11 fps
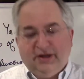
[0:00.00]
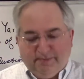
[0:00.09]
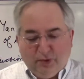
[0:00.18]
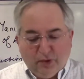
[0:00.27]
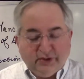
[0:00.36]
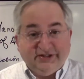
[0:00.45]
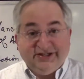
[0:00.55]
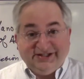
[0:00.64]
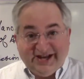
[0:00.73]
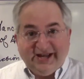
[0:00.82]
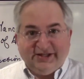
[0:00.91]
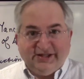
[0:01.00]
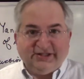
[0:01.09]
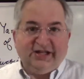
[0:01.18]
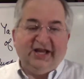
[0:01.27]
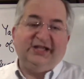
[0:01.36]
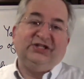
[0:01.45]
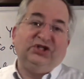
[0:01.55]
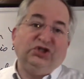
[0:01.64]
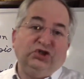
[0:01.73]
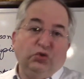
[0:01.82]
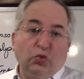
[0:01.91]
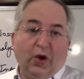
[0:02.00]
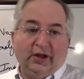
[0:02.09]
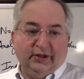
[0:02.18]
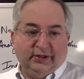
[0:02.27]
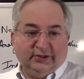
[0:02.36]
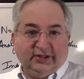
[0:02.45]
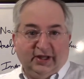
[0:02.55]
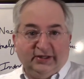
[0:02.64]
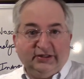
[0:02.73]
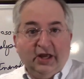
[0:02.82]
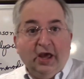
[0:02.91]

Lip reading: important to take this class and to do well in this class.